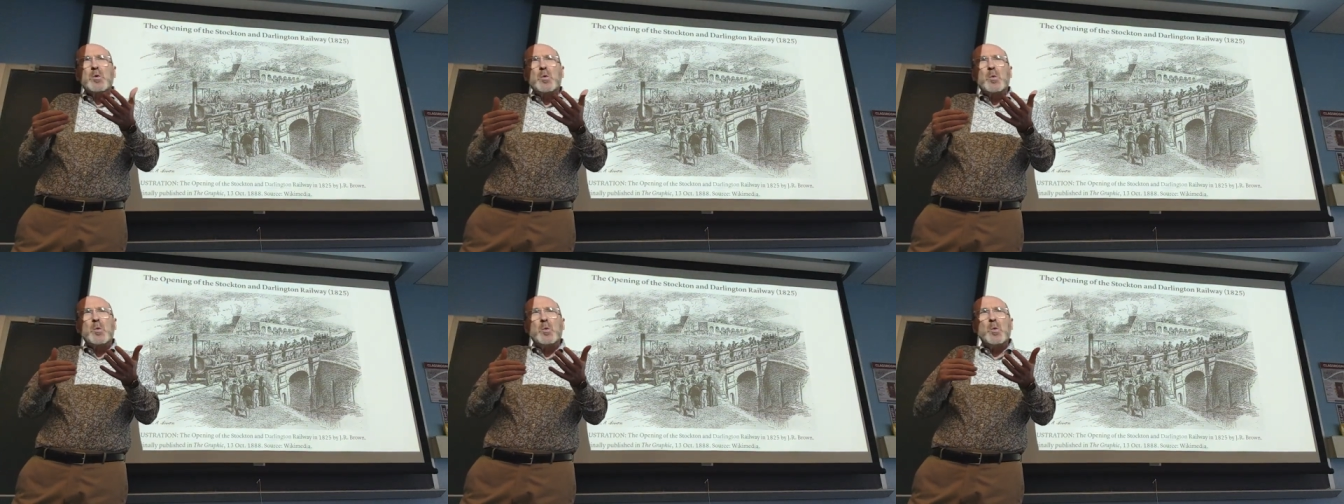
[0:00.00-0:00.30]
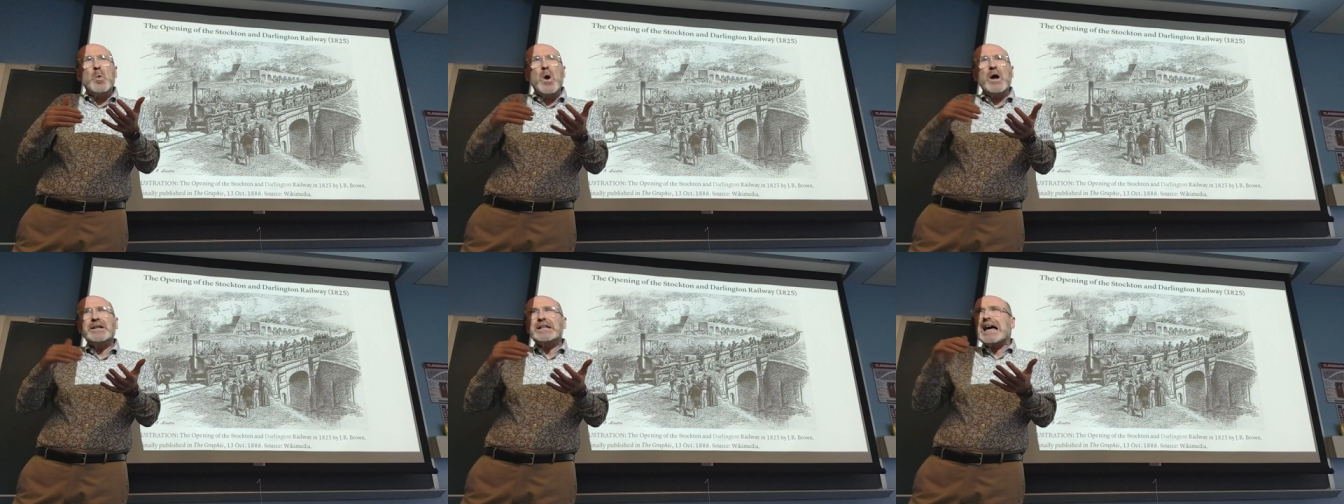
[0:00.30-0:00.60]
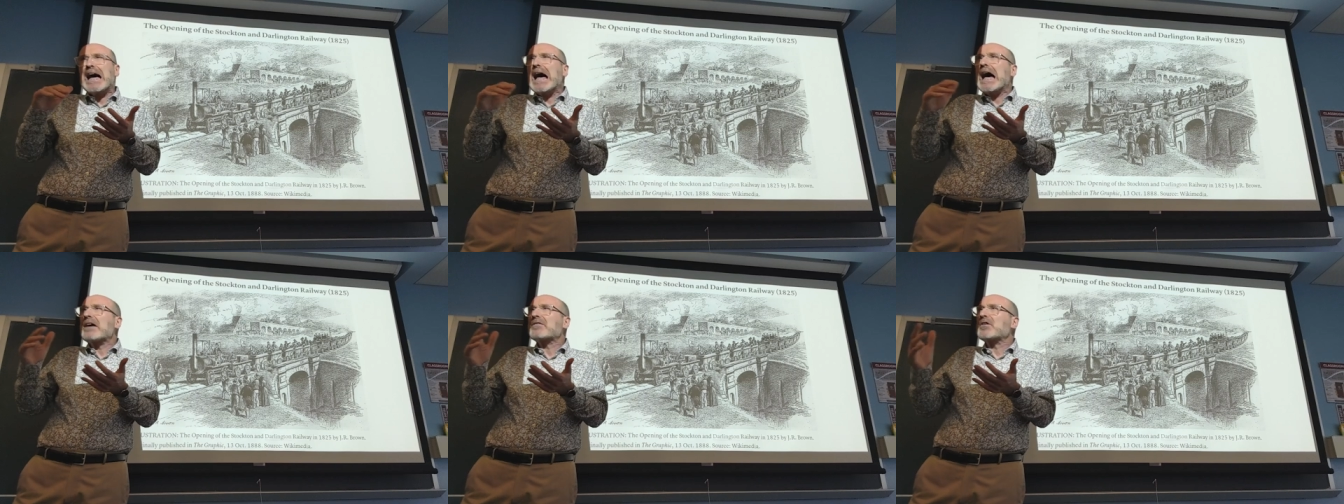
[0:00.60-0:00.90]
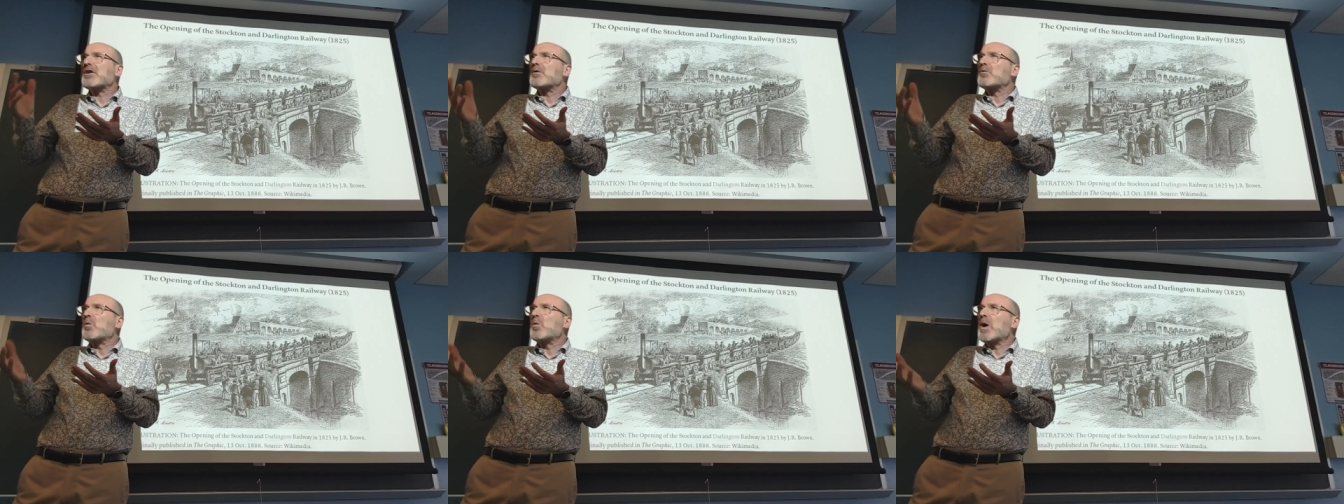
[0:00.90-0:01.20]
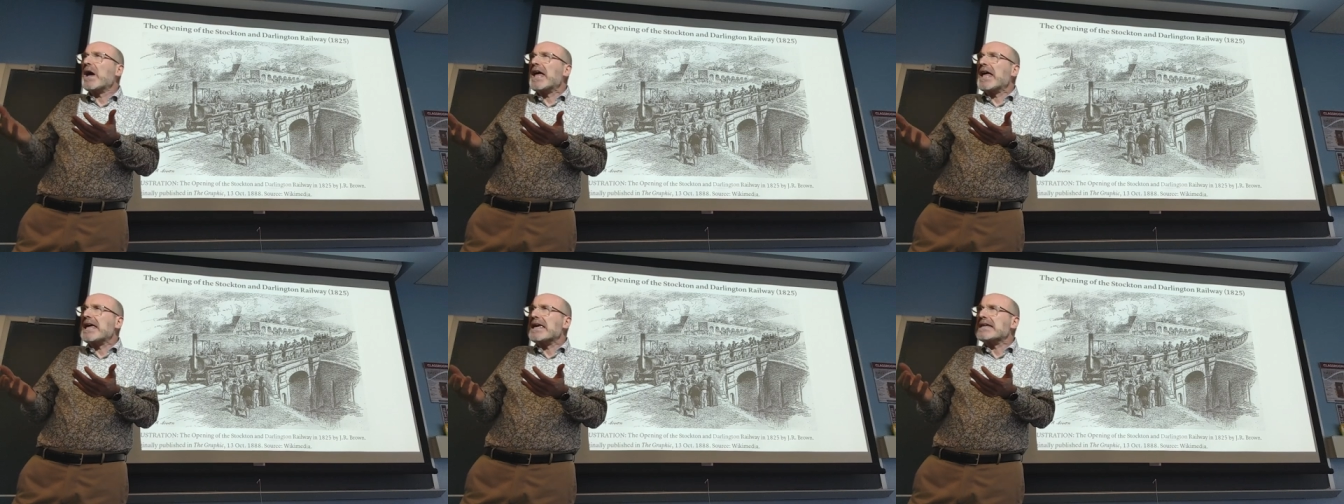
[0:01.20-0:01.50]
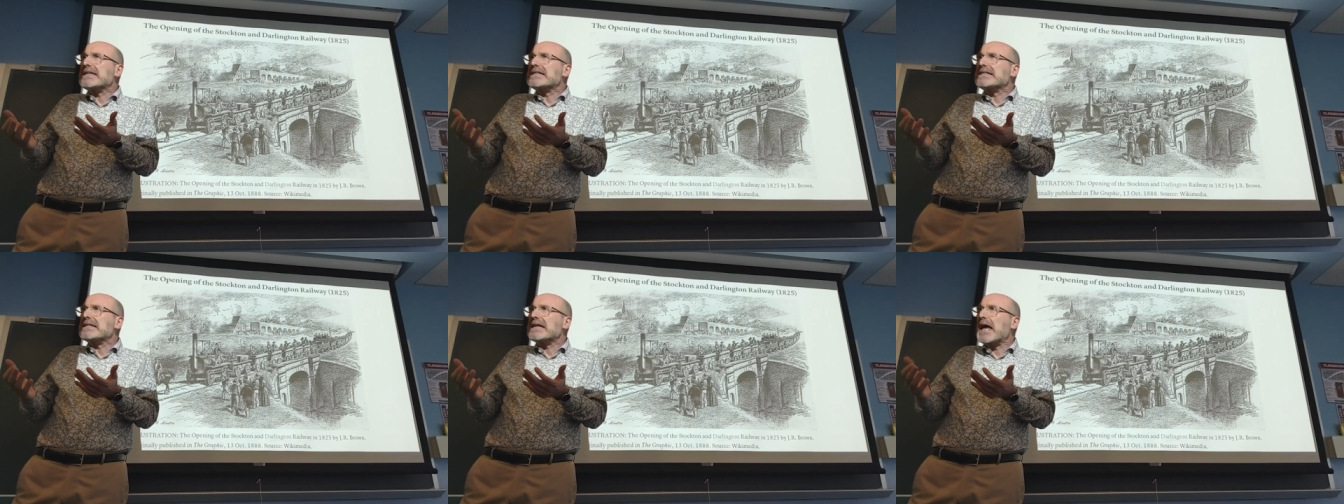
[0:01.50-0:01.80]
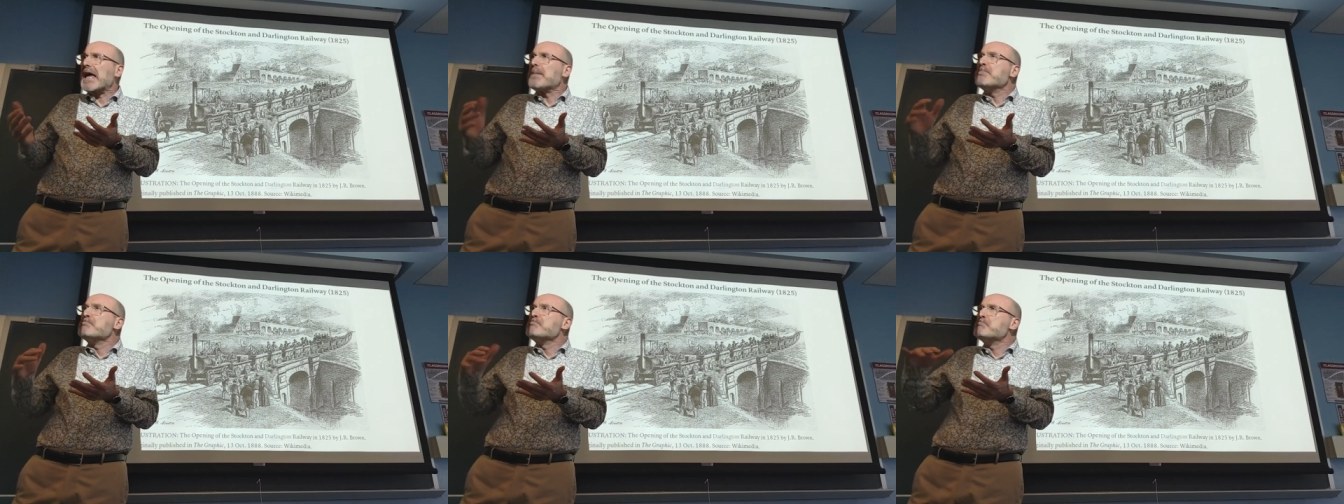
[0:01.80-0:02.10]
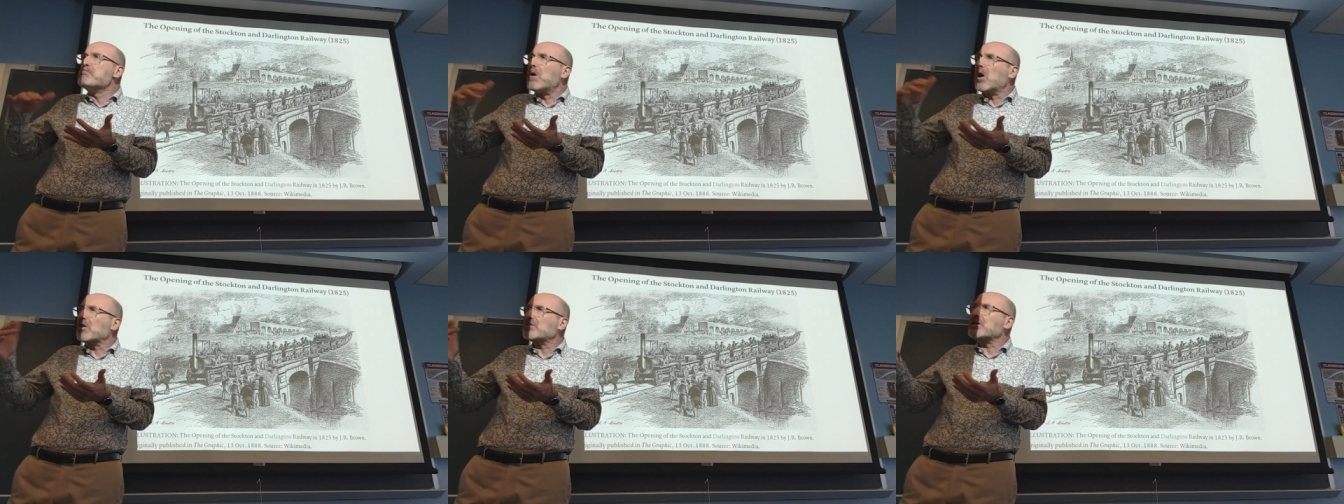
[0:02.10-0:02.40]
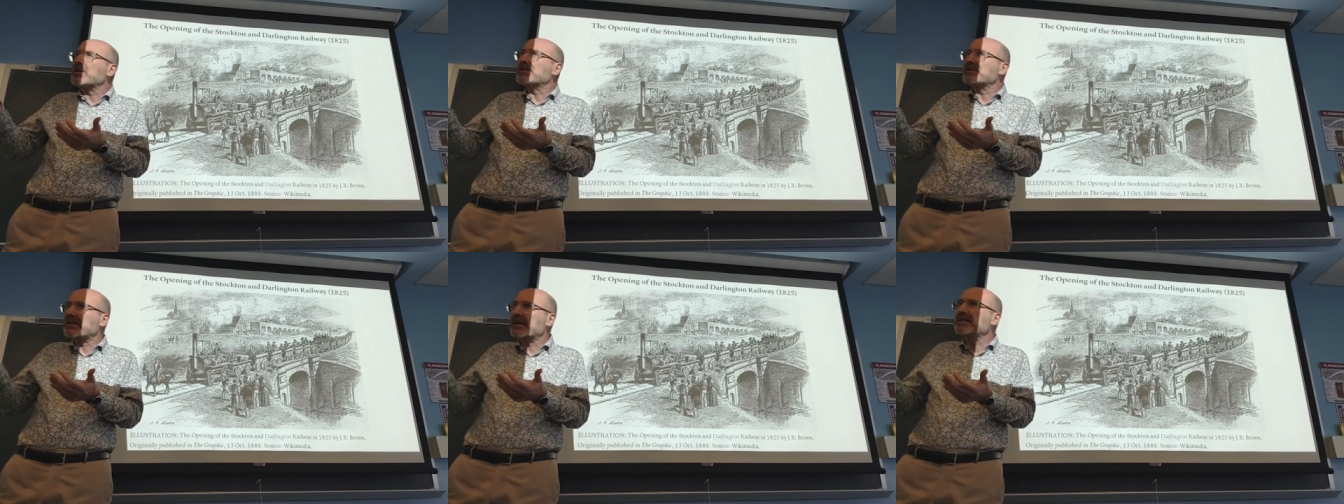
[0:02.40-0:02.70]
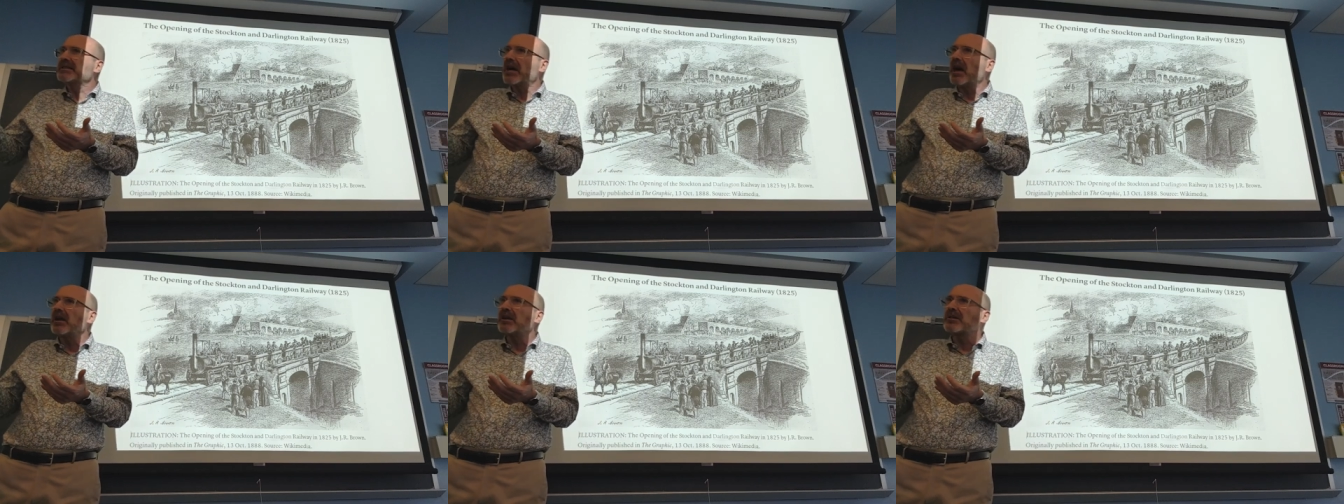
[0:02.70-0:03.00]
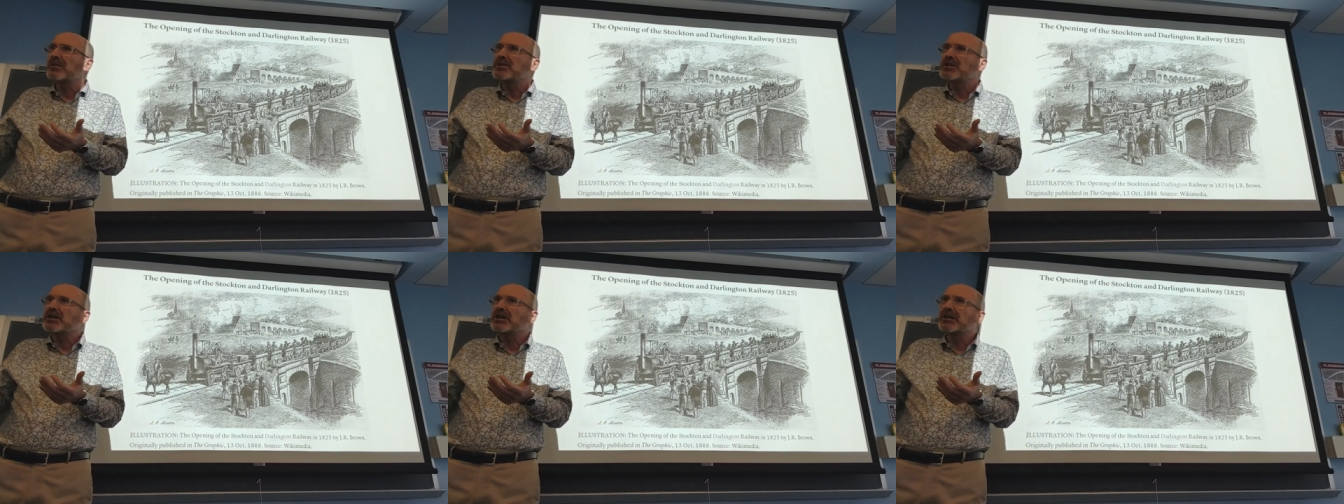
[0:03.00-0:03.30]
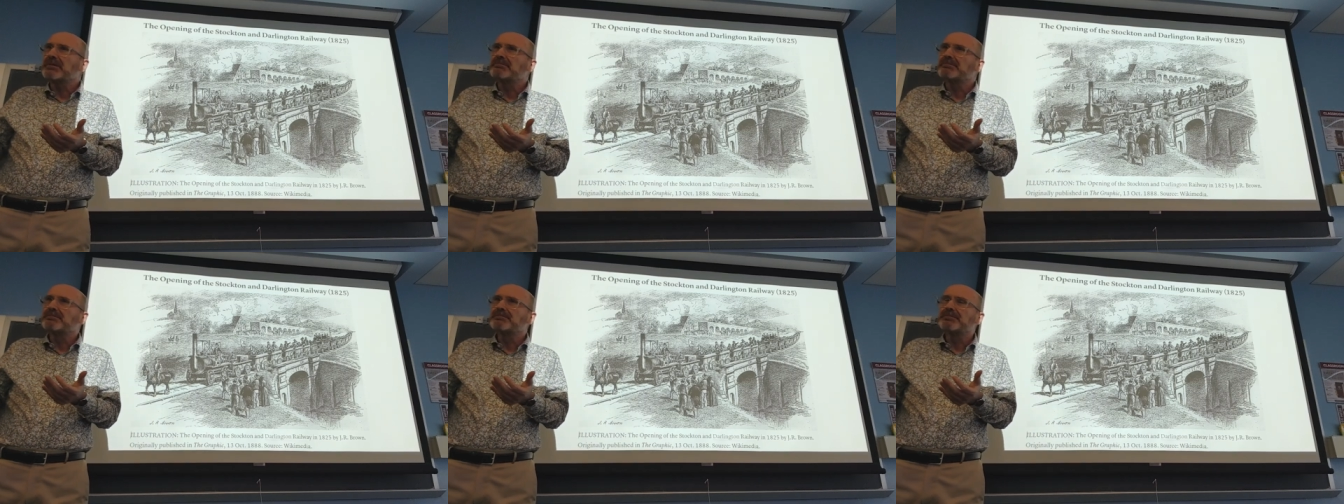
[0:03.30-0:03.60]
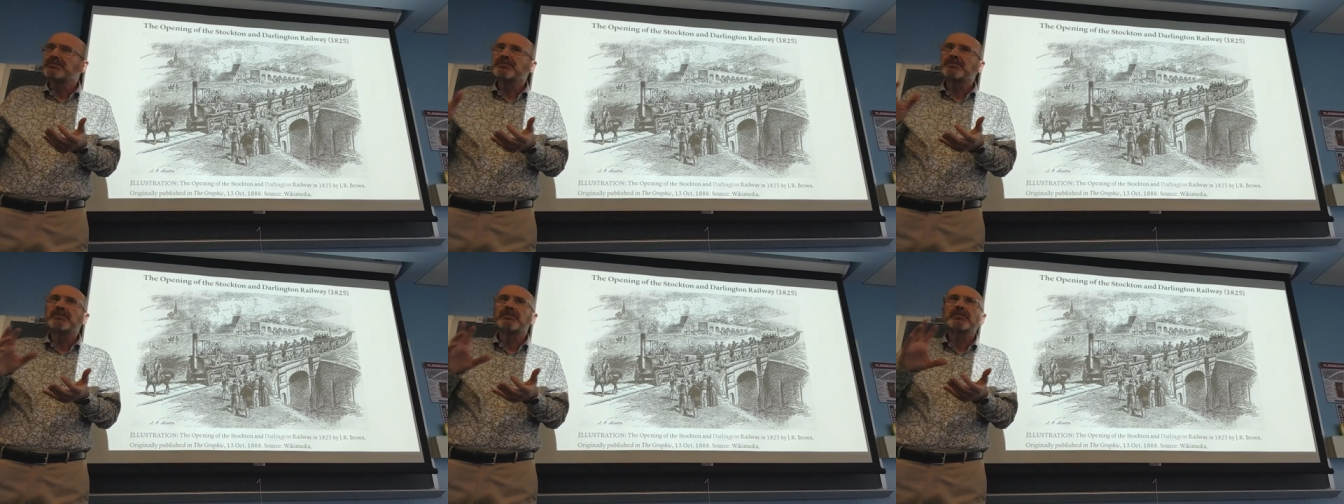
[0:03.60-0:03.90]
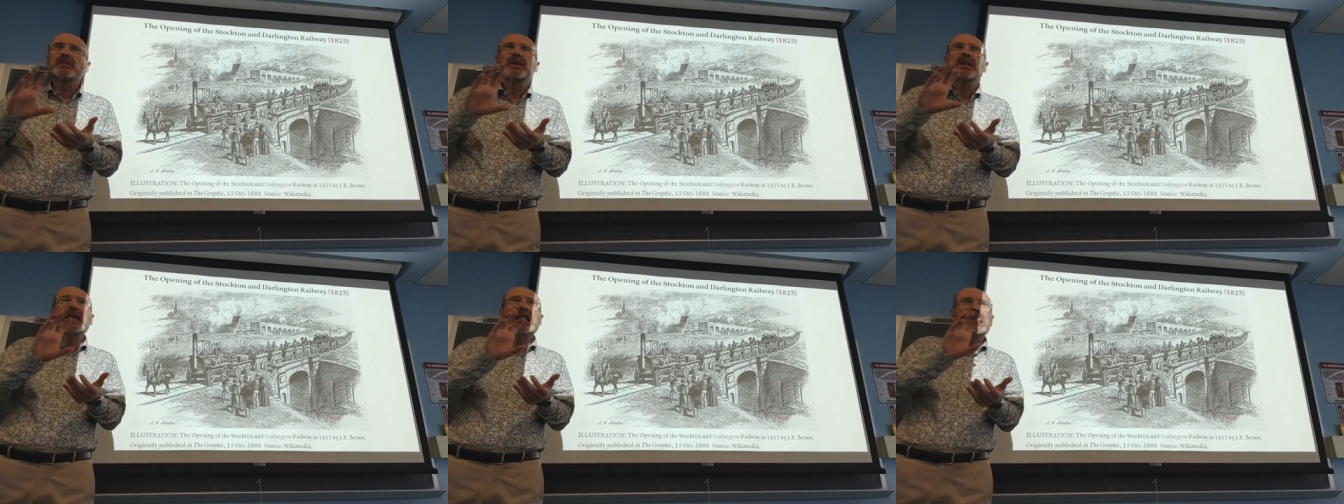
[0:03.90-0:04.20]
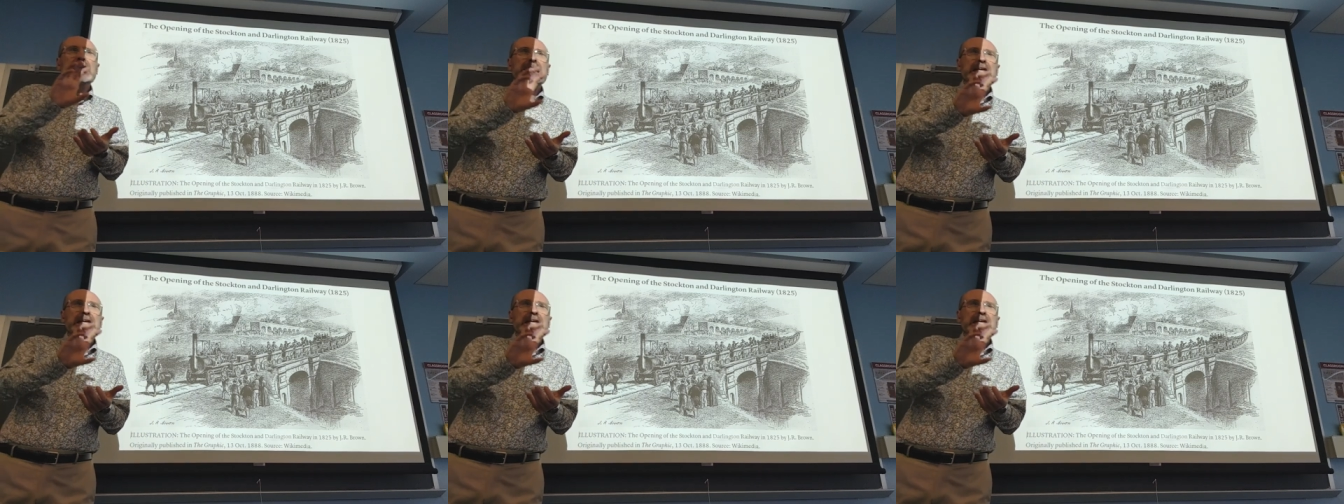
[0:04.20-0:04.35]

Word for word: what other ways in modern technology, in